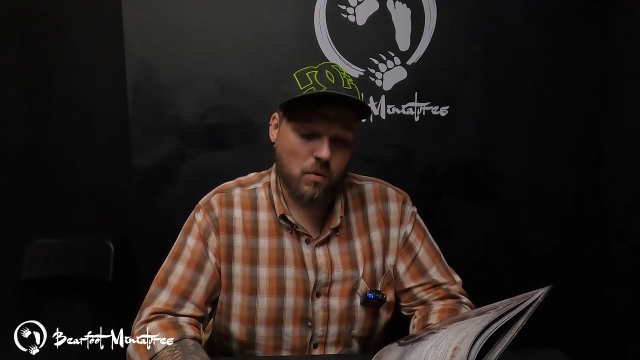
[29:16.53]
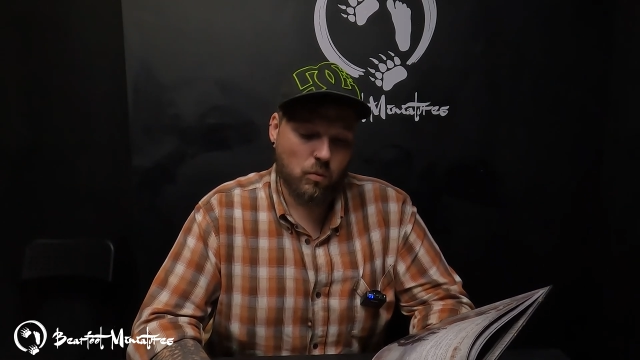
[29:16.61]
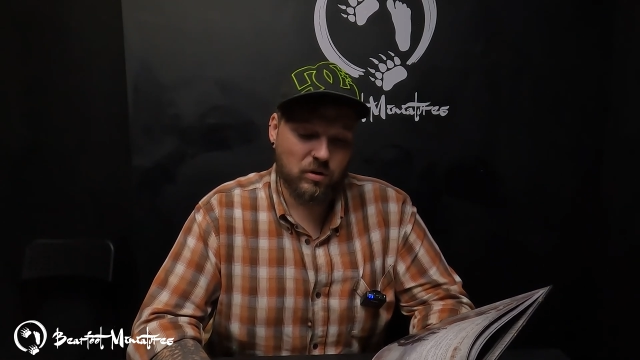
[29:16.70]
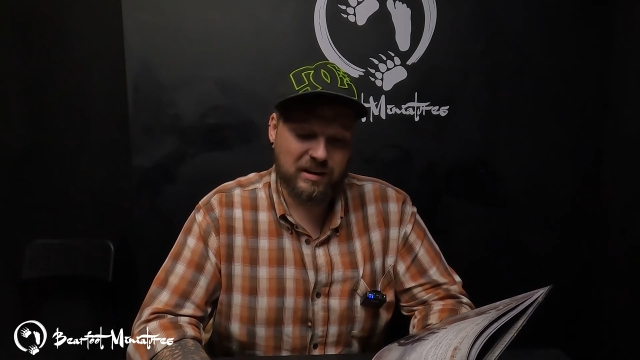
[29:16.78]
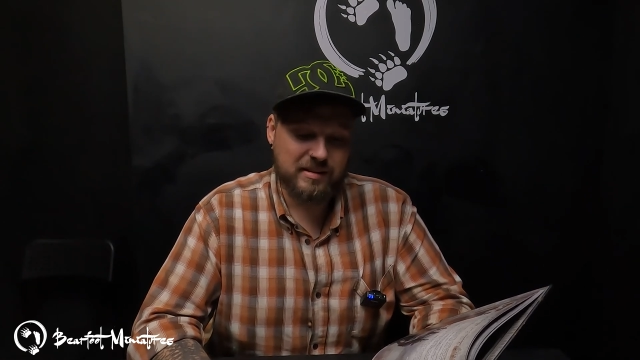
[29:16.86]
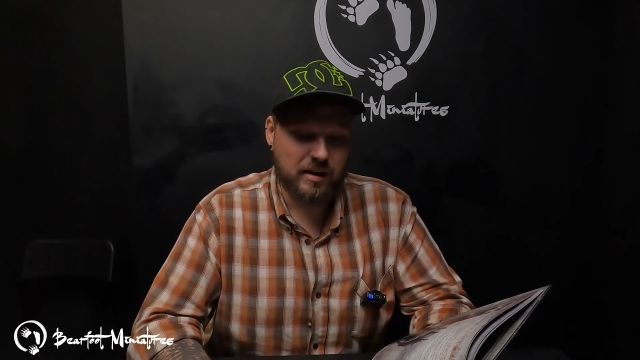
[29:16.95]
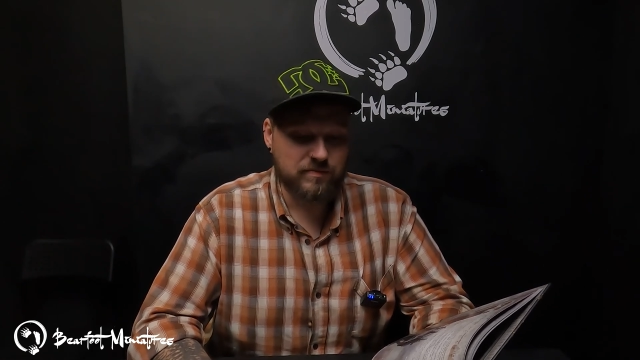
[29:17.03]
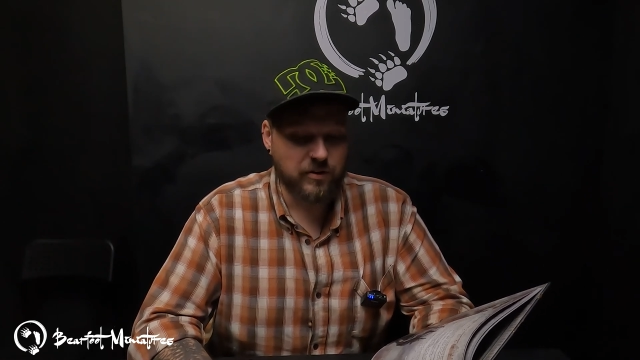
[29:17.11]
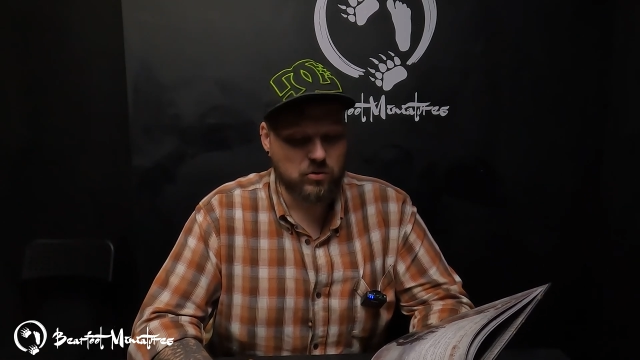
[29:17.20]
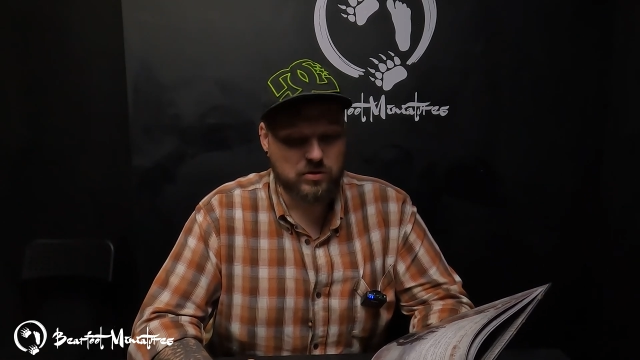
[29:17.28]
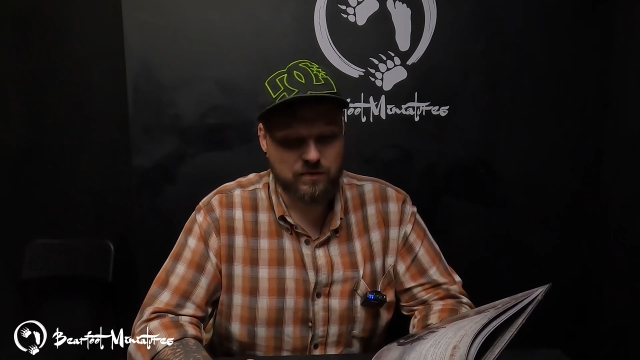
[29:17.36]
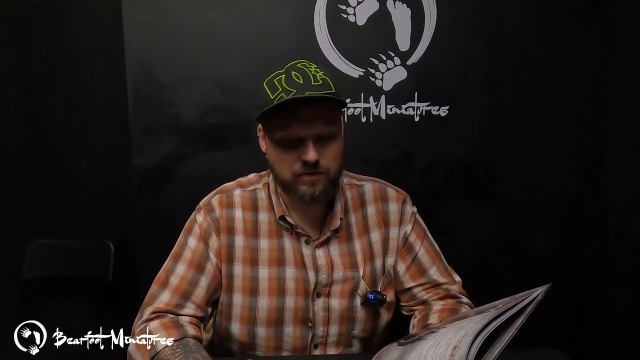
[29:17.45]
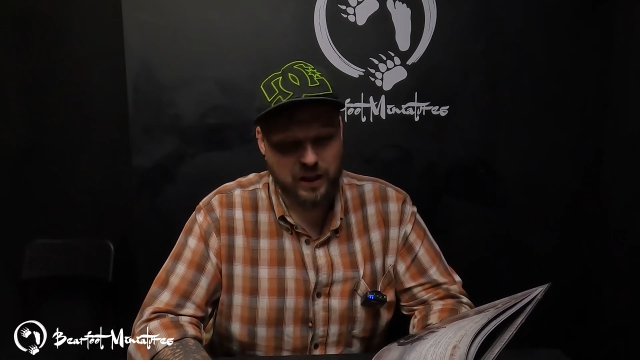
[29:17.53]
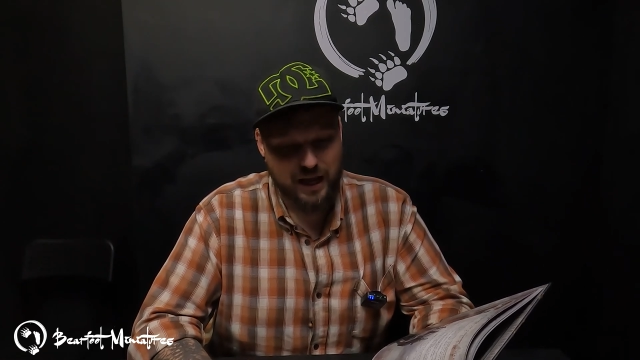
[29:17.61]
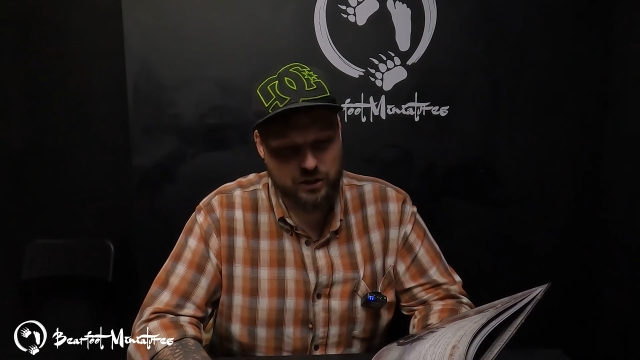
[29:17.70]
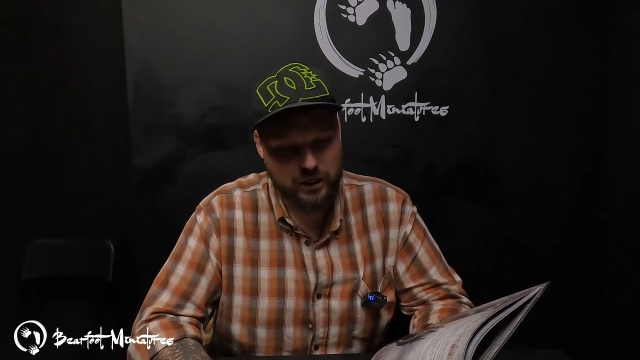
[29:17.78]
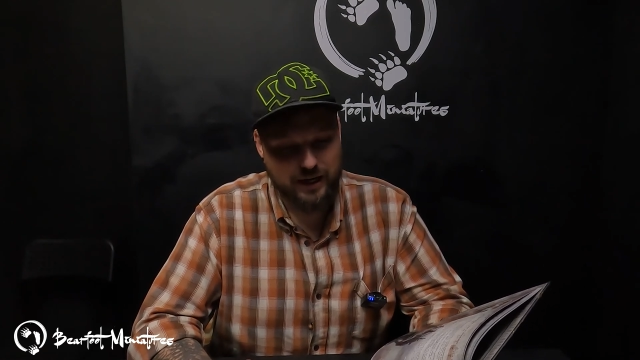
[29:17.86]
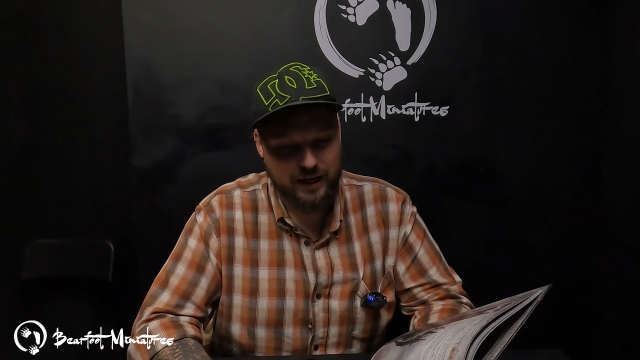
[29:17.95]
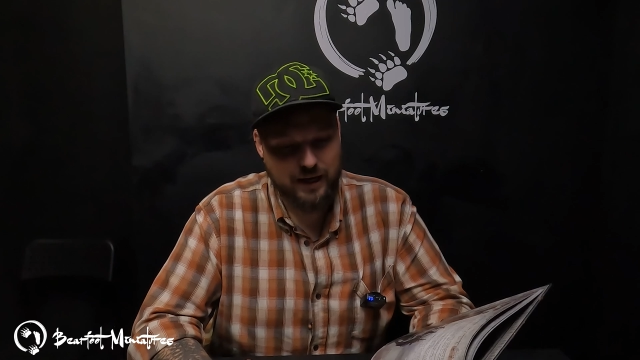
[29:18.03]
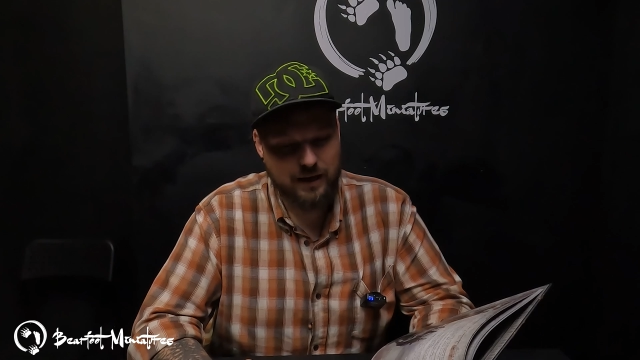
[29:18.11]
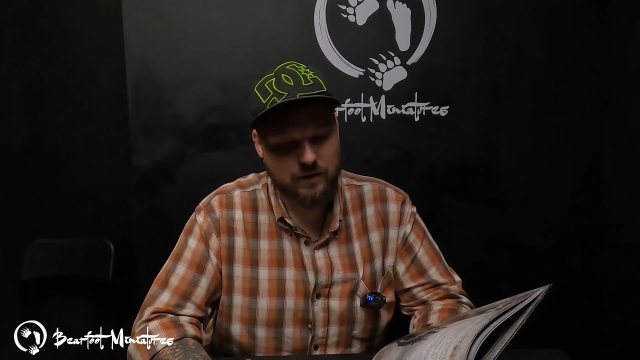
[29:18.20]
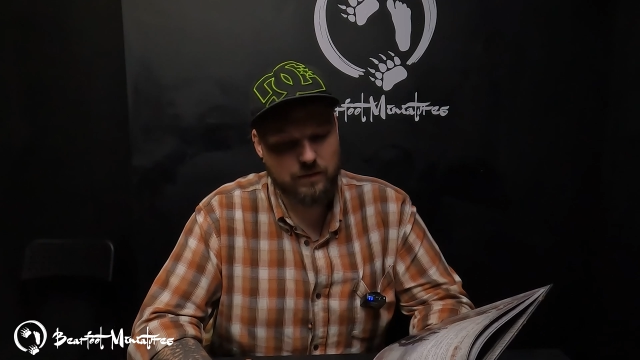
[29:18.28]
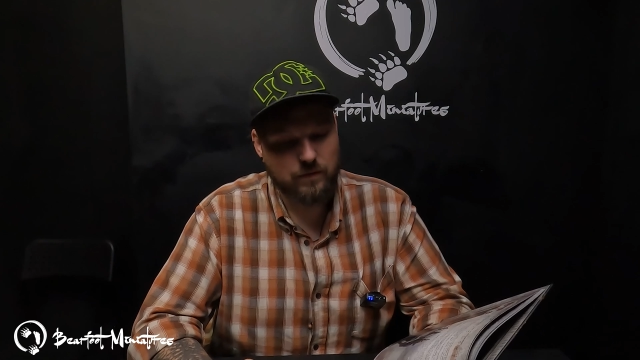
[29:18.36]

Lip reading: Would I take photon flash here?